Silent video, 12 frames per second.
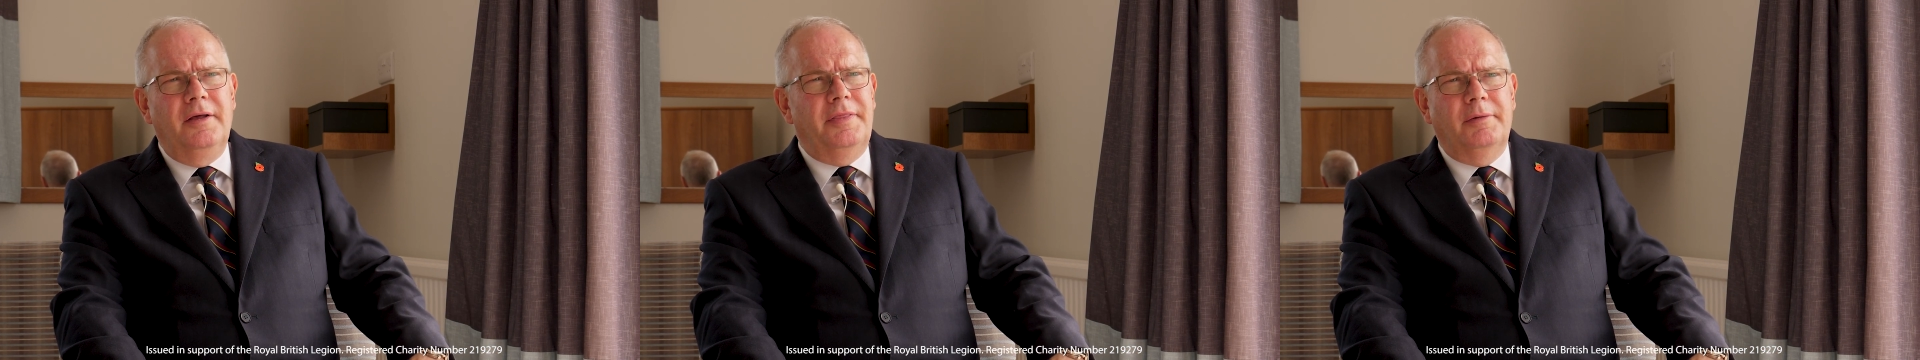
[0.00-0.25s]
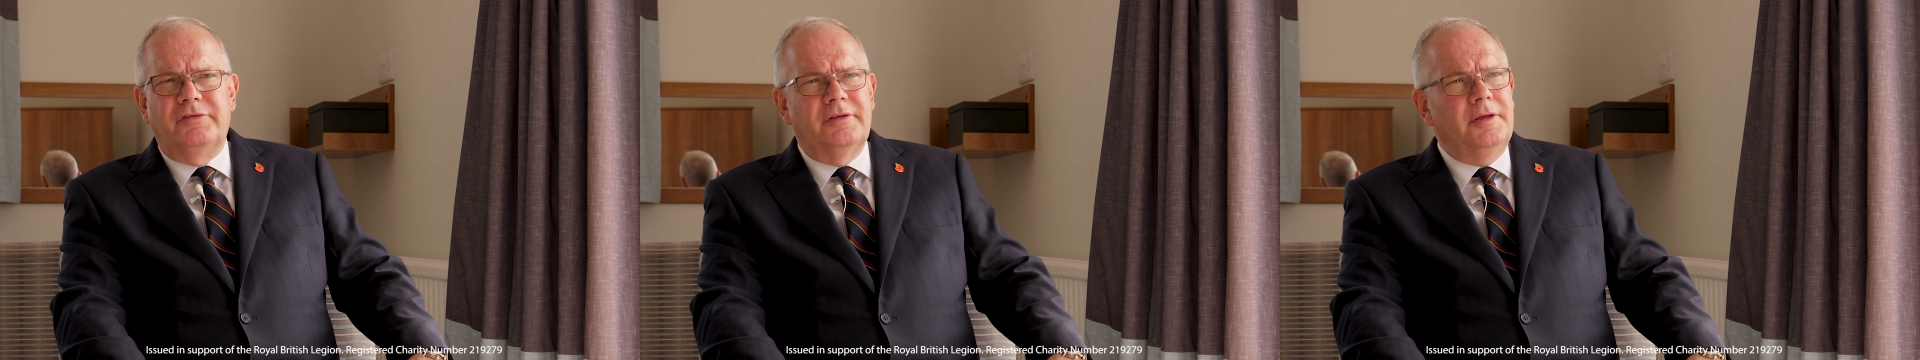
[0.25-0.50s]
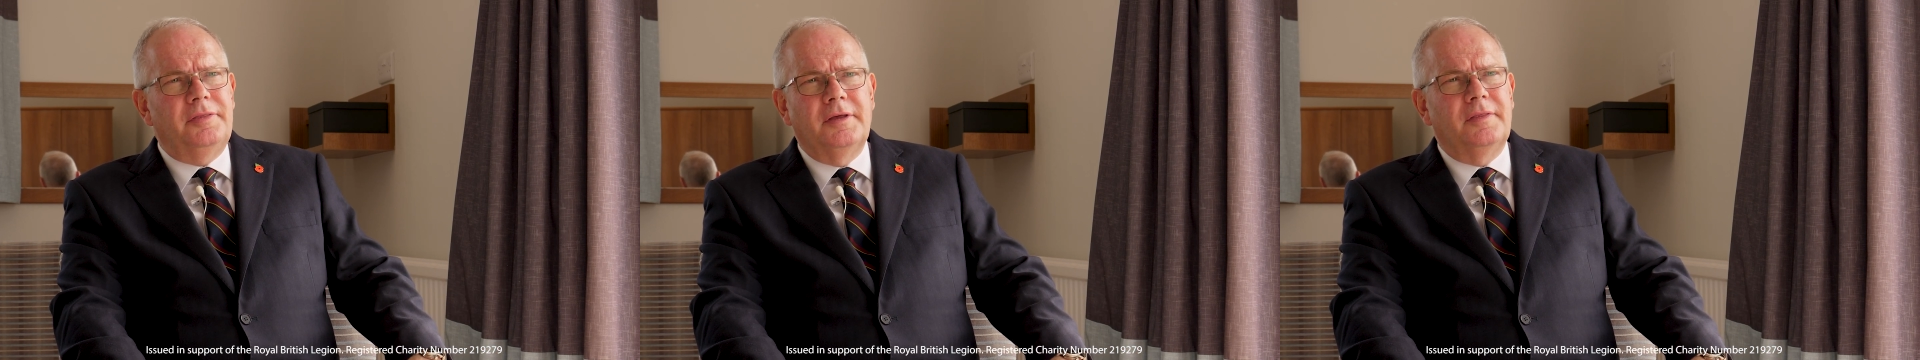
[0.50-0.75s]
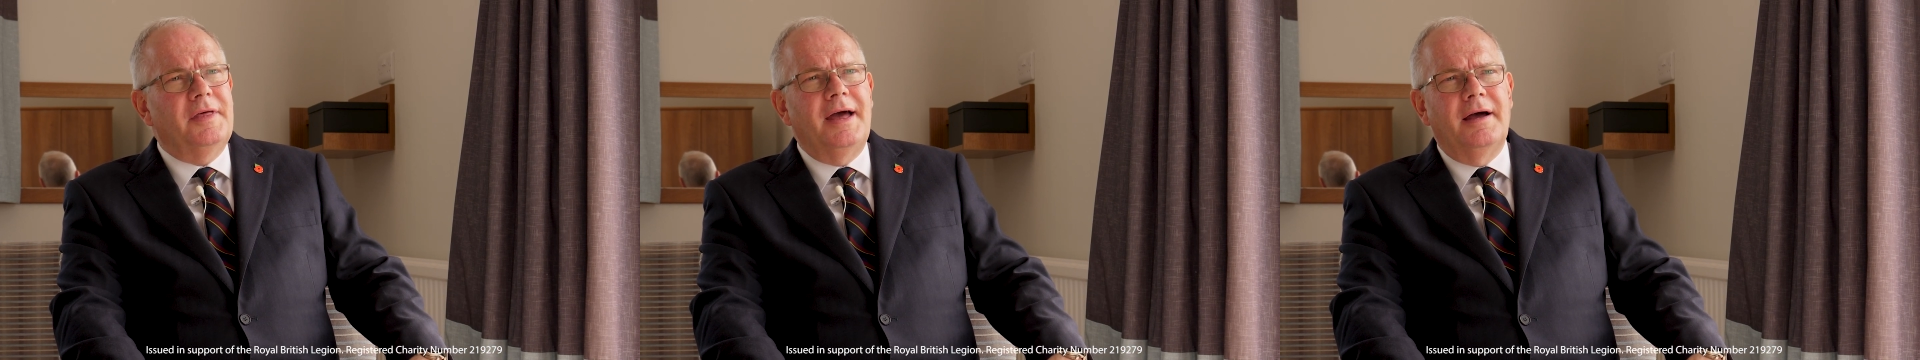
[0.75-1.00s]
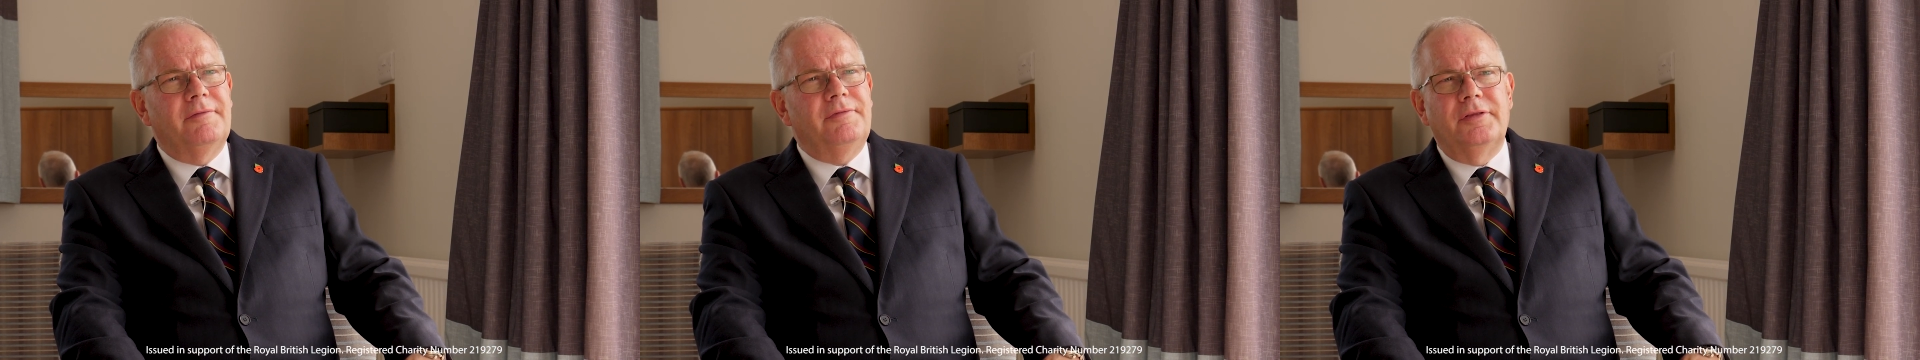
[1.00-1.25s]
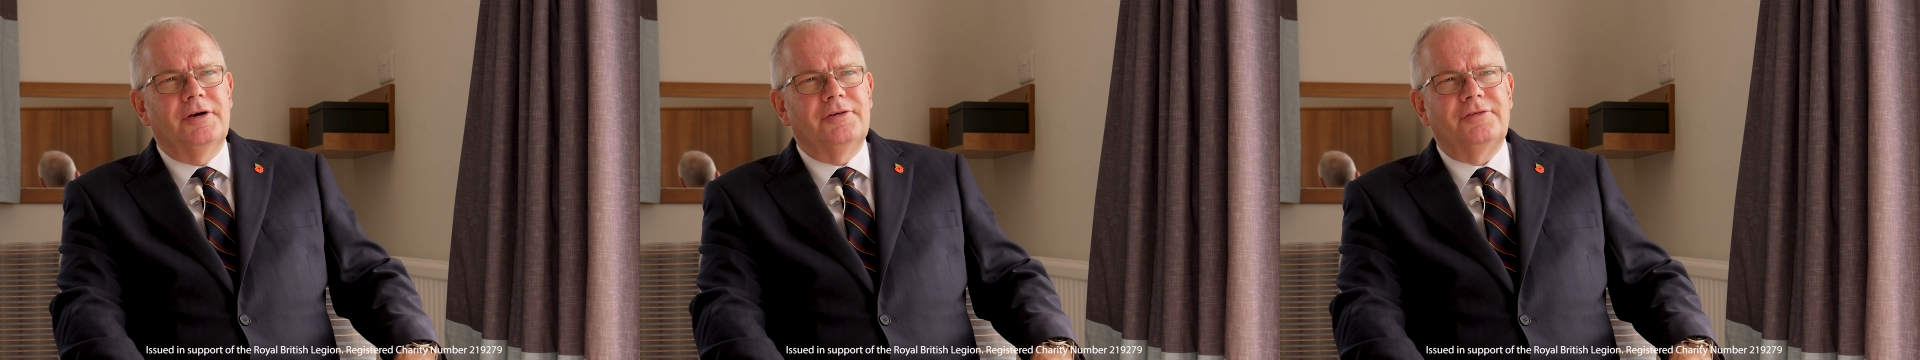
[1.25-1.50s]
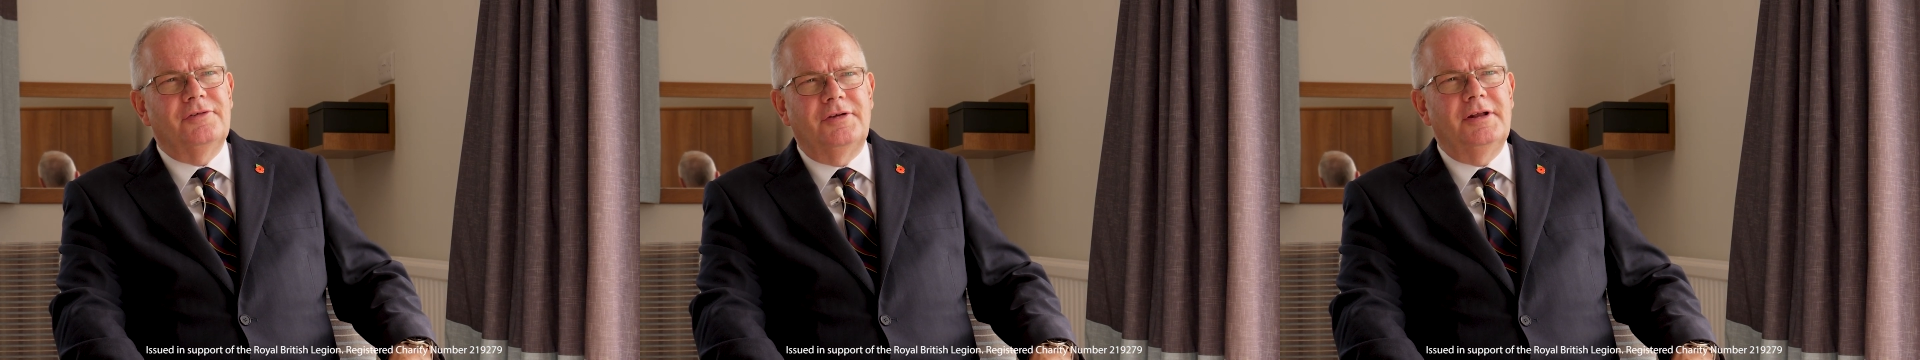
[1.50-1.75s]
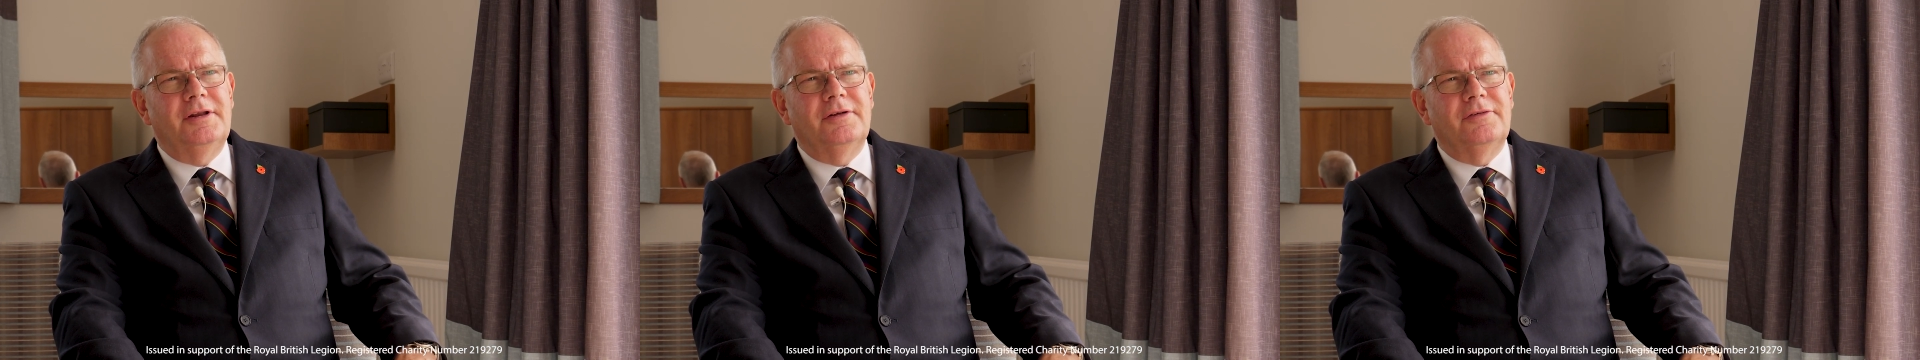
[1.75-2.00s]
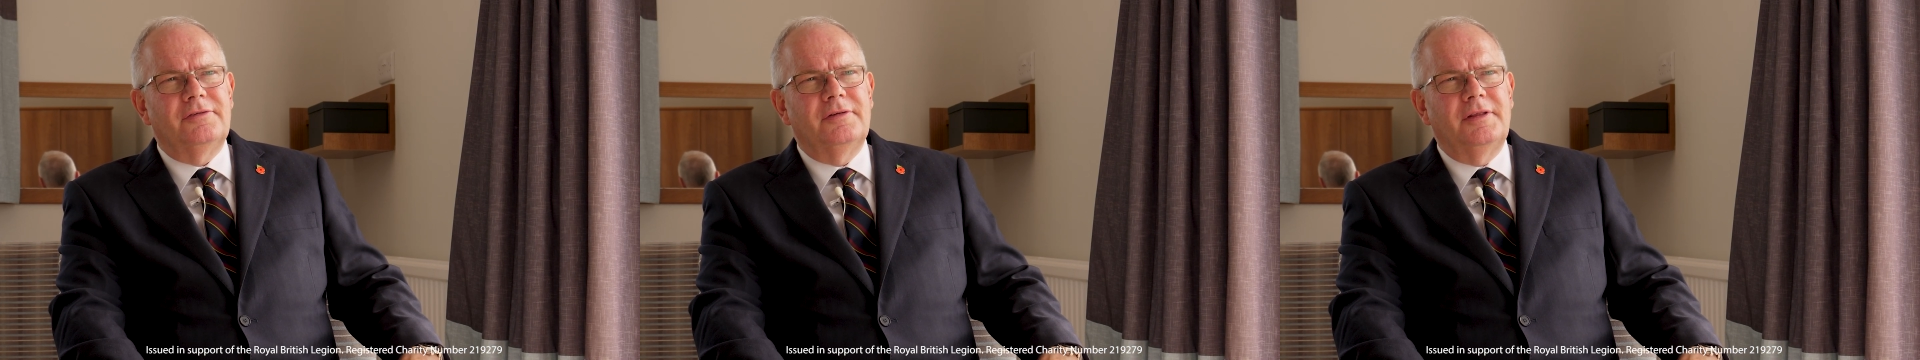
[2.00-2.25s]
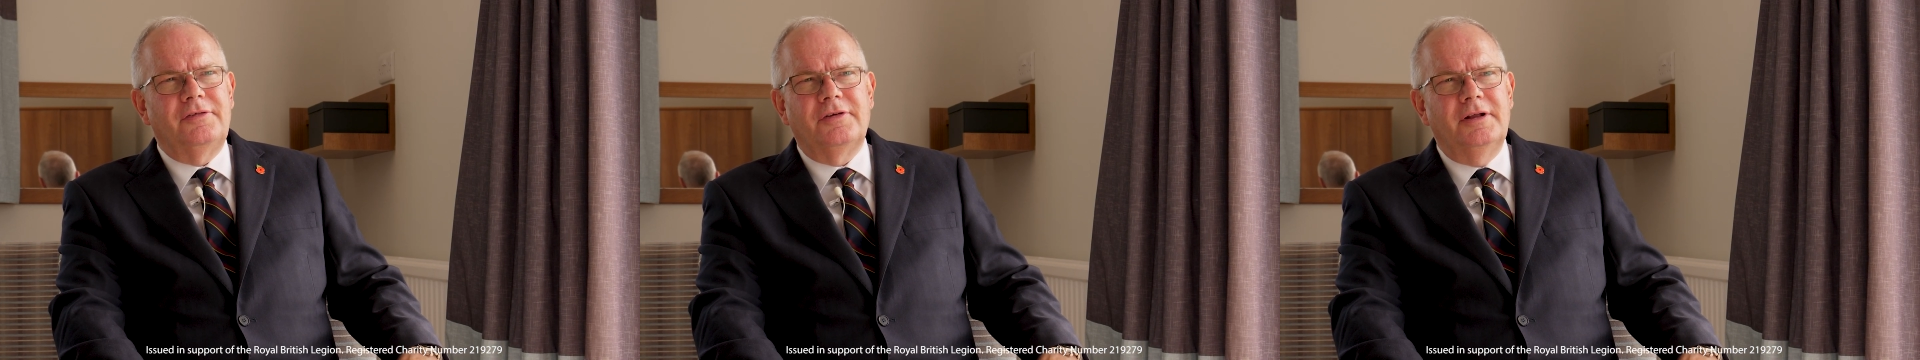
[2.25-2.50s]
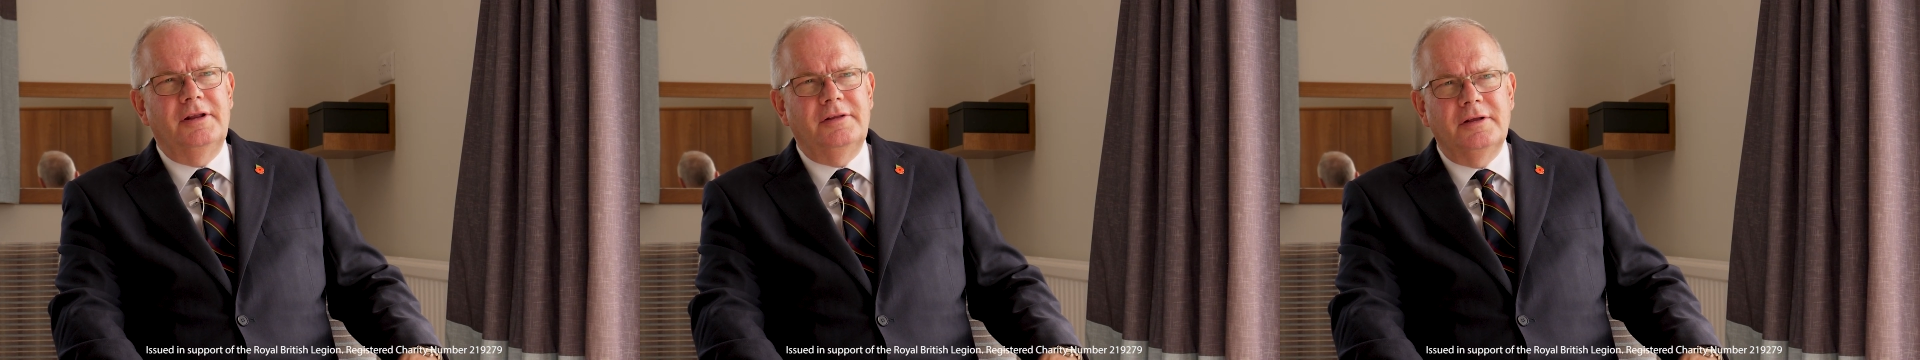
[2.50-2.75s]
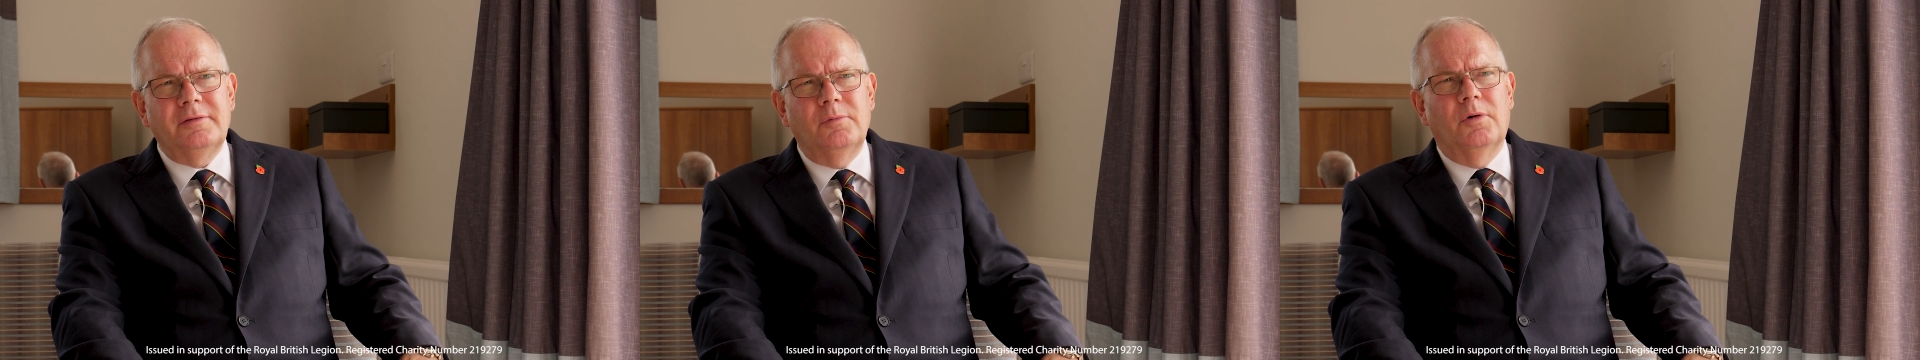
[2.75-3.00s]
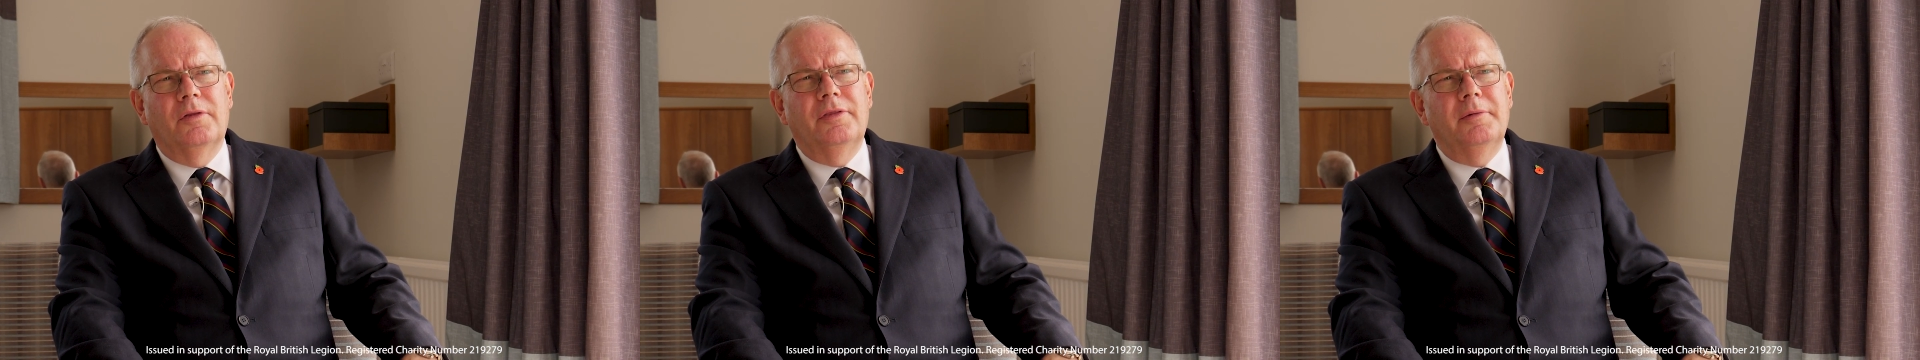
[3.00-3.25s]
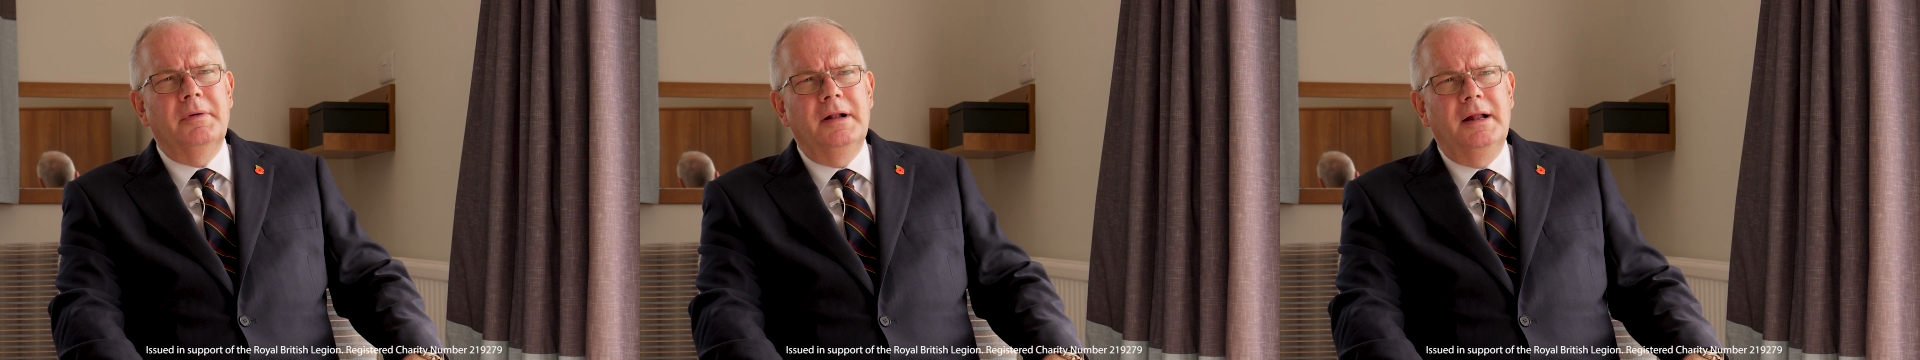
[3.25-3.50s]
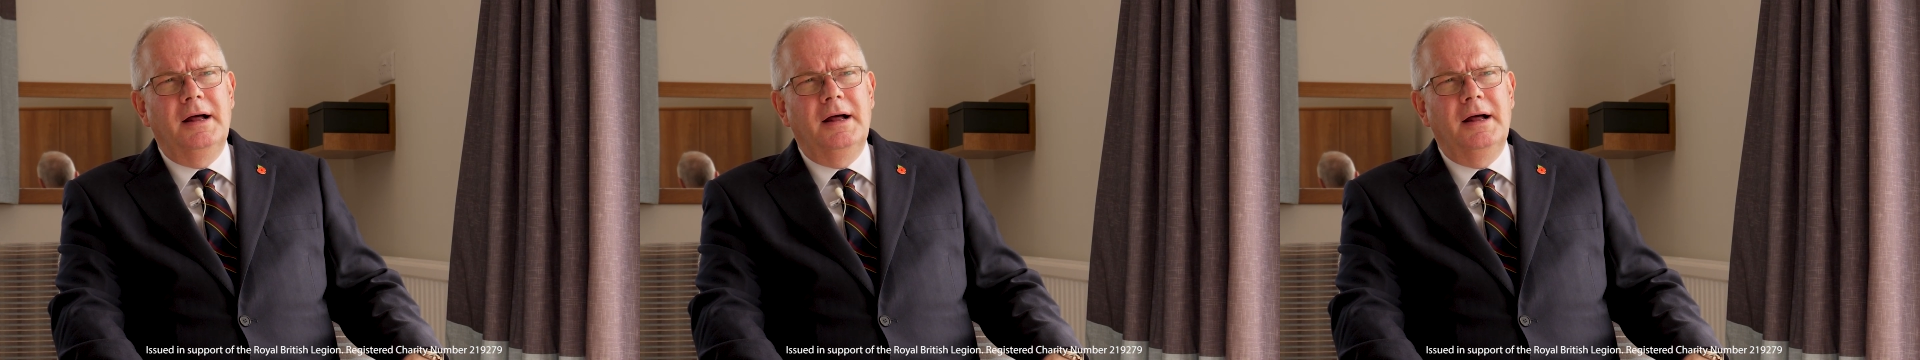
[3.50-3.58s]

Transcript: There was nothing there for the Argentinians, and they certainly didn't want them.